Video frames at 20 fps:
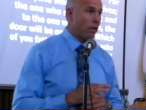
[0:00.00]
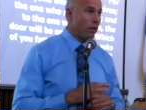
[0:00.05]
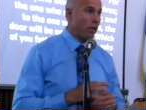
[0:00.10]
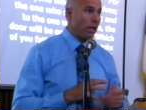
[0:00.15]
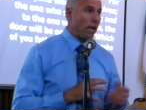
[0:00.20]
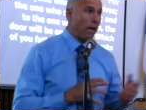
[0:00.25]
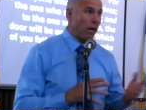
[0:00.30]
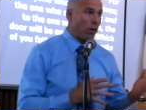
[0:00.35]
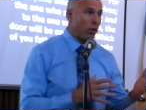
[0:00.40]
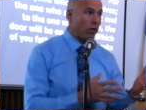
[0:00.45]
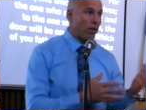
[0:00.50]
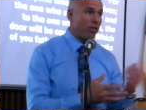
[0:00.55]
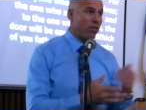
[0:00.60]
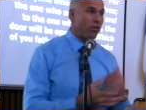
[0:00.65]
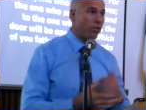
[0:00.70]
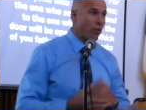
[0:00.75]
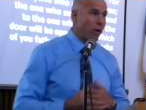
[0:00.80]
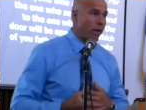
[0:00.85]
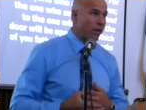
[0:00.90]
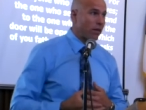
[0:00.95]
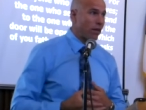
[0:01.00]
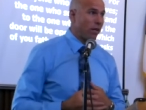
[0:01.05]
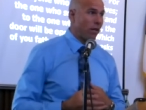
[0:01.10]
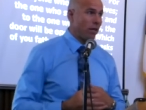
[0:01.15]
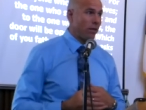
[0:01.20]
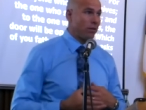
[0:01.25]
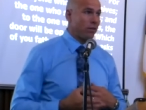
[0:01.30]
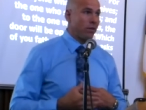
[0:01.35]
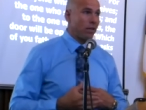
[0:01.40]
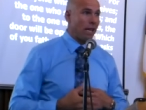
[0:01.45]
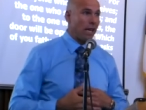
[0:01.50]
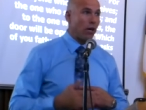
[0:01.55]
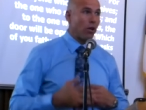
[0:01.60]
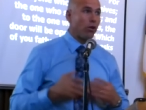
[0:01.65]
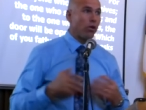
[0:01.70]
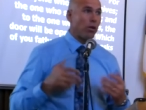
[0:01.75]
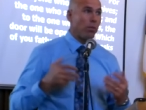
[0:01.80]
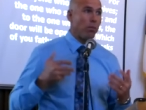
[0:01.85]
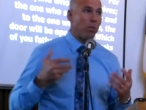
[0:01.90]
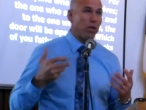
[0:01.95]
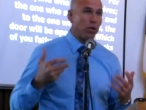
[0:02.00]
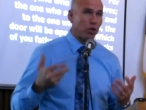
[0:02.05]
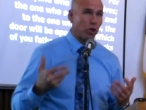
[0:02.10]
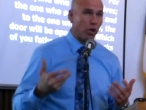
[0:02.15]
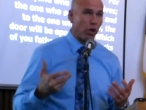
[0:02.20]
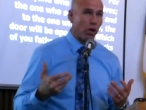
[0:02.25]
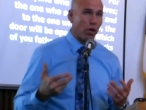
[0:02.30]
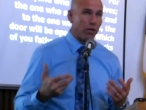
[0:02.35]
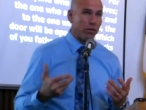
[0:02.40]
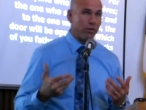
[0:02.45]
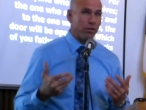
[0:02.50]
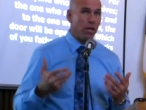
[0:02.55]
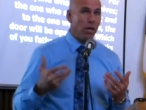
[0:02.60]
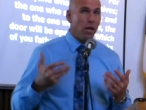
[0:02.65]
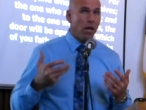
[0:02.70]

They are to strengthen us. They are to mature us.